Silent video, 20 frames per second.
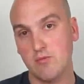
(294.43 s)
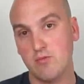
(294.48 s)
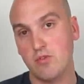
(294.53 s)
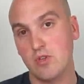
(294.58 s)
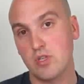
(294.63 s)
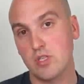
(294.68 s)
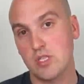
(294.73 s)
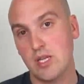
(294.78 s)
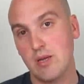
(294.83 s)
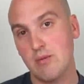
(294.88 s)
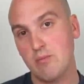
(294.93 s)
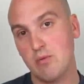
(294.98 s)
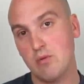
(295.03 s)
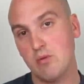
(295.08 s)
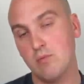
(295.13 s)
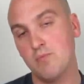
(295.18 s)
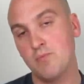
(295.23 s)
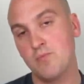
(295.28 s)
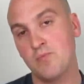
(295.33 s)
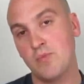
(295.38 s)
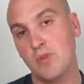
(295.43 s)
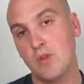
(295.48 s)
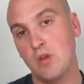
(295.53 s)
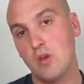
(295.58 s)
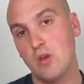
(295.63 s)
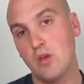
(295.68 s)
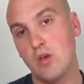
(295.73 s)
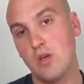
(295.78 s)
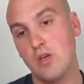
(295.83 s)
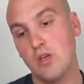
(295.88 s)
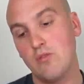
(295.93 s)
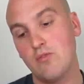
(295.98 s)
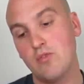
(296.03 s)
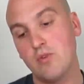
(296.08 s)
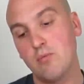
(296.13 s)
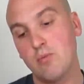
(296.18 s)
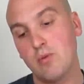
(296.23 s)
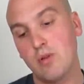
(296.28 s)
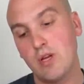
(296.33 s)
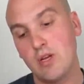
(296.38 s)
For example, if
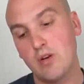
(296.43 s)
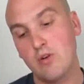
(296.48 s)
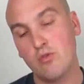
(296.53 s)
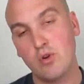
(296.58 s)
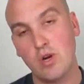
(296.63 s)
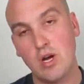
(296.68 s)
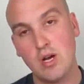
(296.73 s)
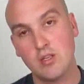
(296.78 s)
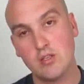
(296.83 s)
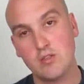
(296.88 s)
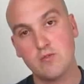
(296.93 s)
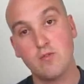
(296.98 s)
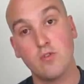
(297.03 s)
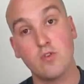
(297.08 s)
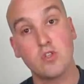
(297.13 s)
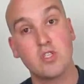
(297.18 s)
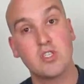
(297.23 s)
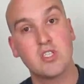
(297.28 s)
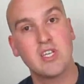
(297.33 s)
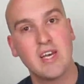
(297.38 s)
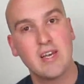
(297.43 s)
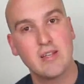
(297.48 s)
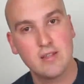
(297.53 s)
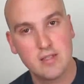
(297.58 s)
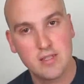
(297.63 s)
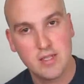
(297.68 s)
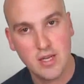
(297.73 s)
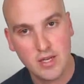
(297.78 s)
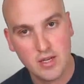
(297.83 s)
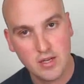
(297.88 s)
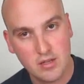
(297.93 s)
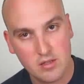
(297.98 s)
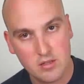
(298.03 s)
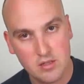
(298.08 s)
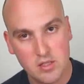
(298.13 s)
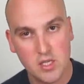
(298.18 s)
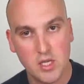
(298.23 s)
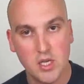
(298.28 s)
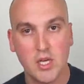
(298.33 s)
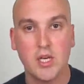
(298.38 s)
the player runs for 10
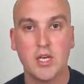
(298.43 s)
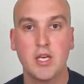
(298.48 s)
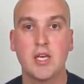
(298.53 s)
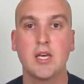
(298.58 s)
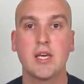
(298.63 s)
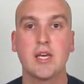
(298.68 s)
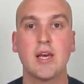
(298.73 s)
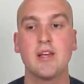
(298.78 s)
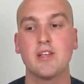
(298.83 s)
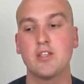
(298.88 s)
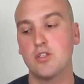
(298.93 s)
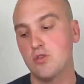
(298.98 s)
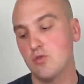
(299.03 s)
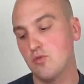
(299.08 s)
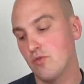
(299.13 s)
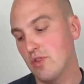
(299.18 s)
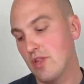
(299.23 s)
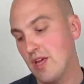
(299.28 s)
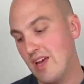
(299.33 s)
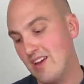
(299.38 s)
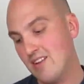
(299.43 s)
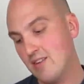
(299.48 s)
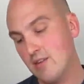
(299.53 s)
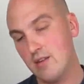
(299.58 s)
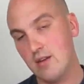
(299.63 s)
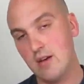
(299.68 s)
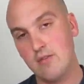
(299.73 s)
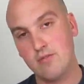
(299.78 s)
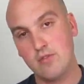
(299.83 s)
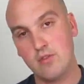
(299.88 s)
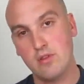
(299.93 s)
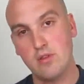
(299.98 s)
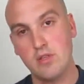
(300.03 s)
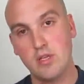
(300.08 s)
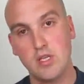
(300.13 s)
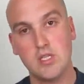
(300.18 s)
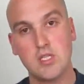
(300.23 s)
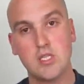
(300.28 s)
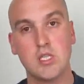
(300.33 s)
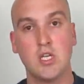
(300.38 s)
seconds, he has to then after
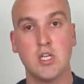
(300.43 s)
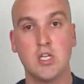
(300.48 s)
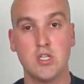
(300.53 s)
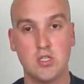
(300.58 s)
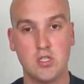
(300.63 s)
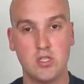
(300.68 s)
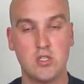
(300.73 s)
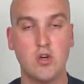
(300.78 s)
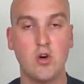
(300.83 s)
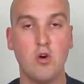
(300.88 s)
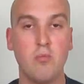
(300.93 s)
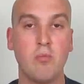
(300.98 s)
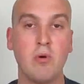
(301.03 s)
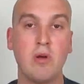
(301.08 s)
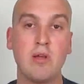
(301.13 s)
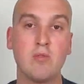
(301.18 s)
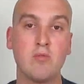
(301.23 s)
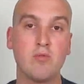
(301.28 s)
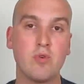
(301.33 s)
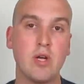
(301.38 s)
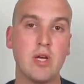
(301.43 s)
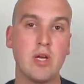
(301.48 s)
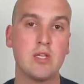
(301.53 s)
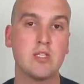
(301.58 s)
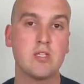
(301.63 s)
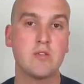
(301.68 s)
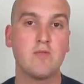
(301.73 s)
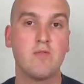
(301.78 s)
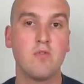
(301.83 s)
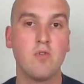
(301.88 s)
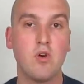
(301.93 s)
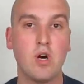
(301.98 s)
this stop and rest for